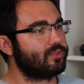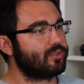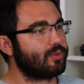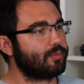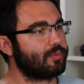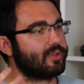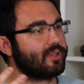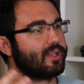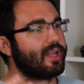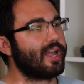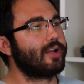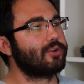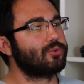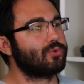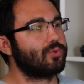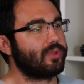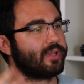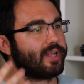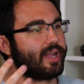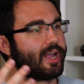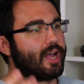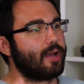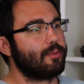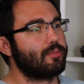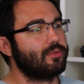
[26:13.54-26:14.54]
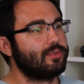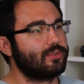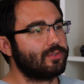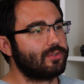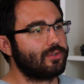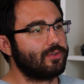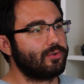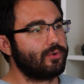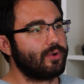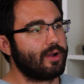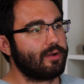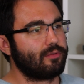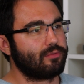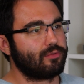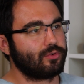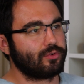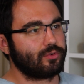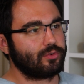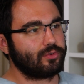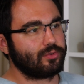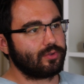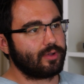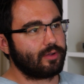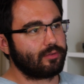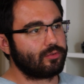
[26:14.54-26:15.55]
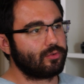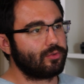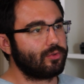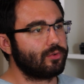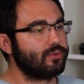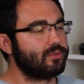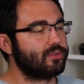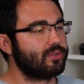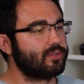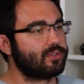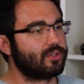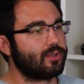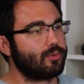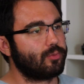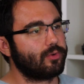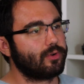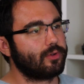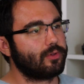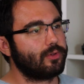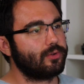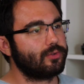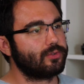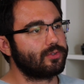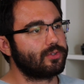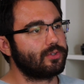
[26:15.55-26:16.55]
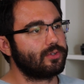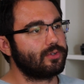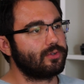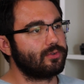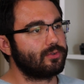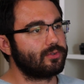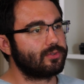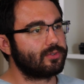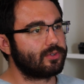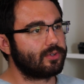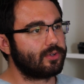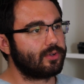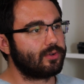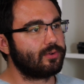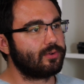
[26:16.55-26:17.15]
something natural that happens to you after losing someone close to you. So.